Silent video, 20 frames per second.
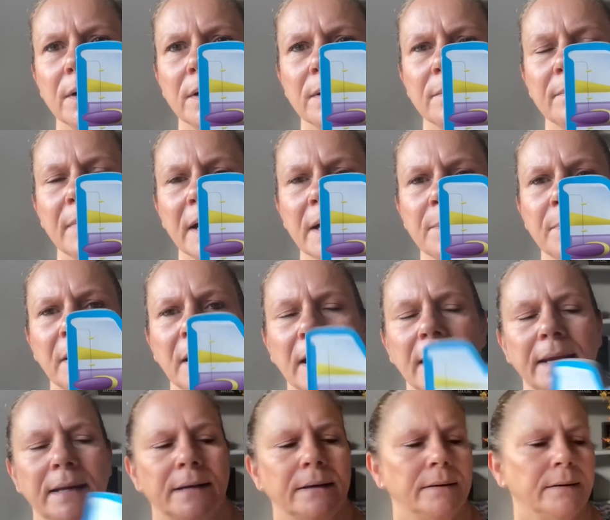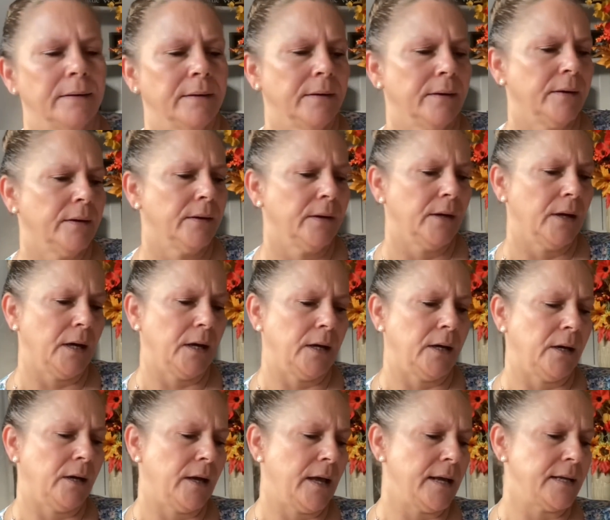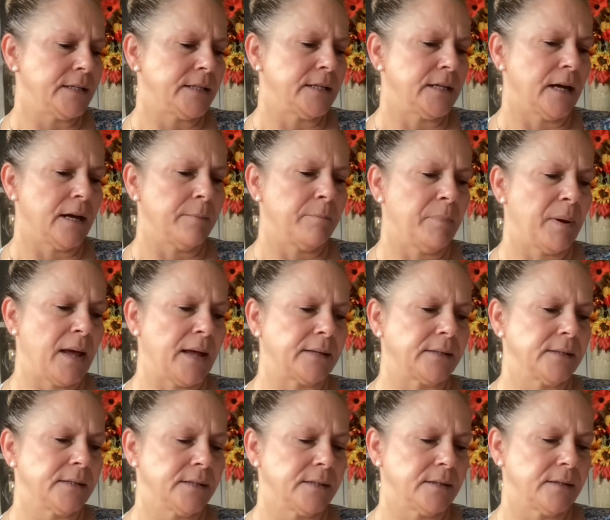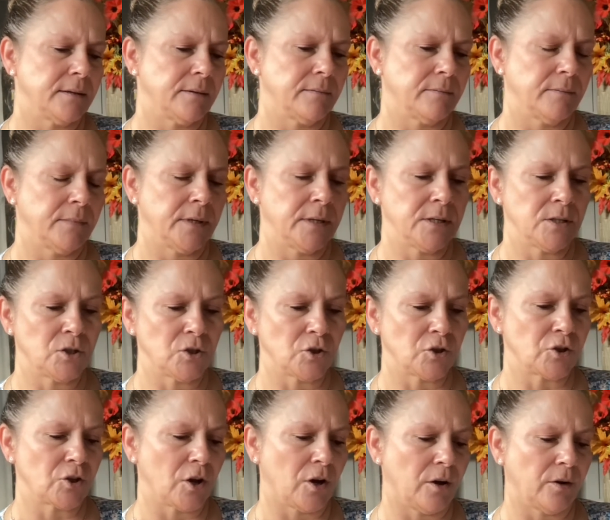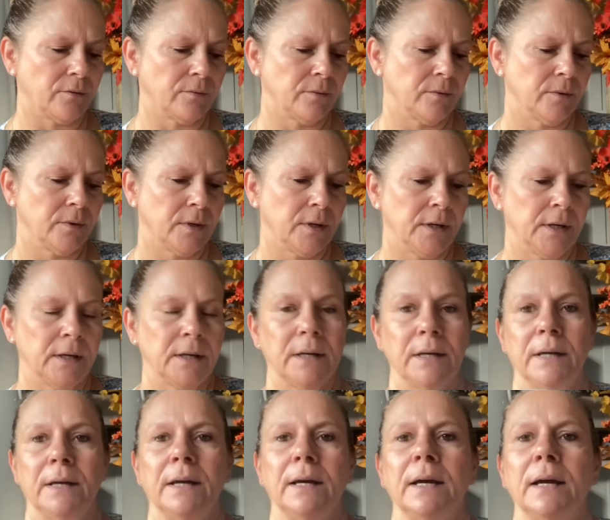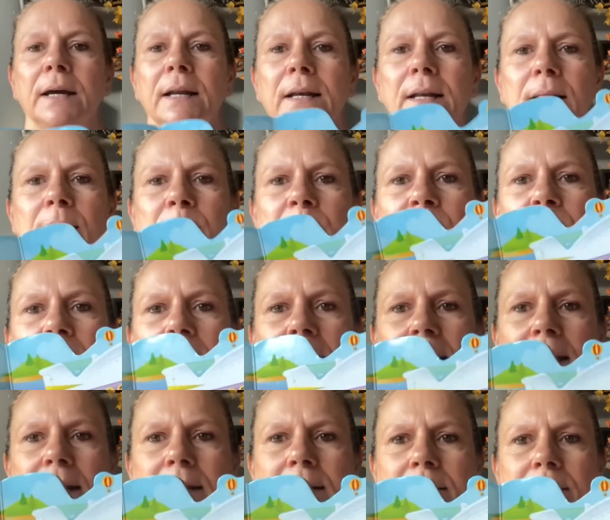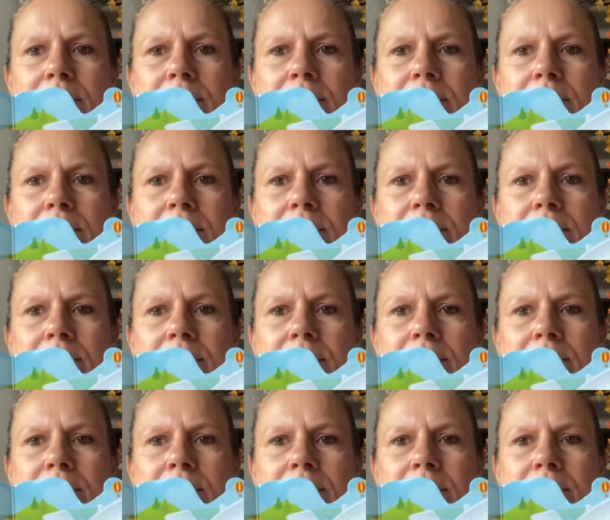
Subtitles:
Mega plain. 89 pence, and it's just got a little plain.